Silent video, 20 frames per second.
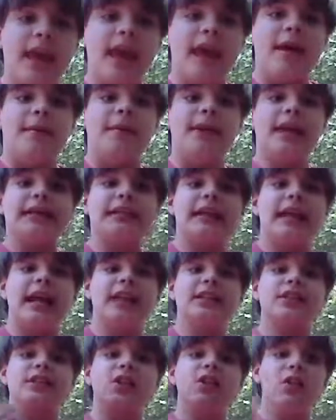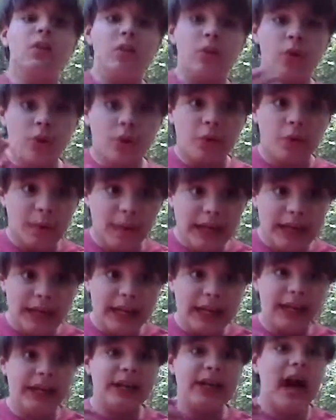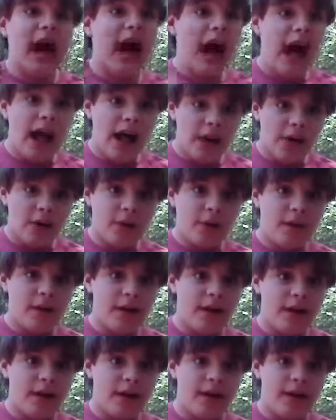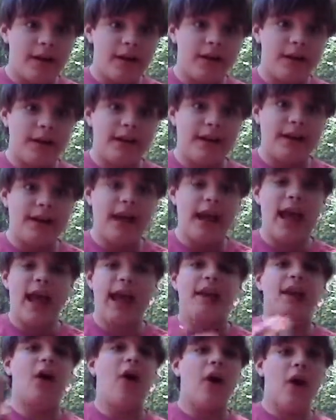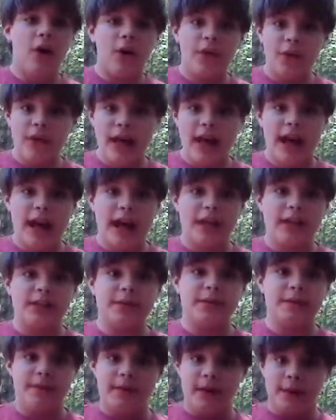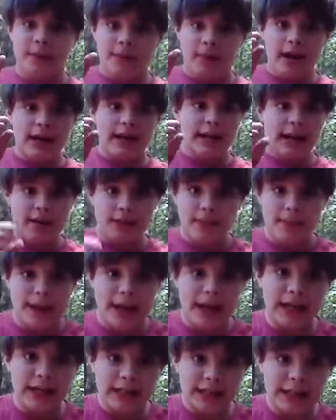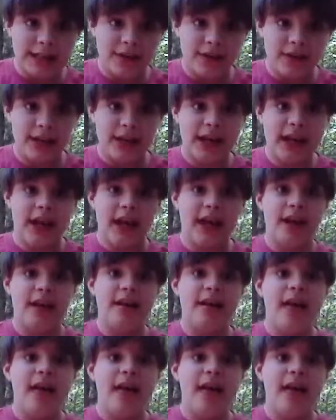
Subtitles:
because it has chlorine, iron, and all that to break down the bacteria.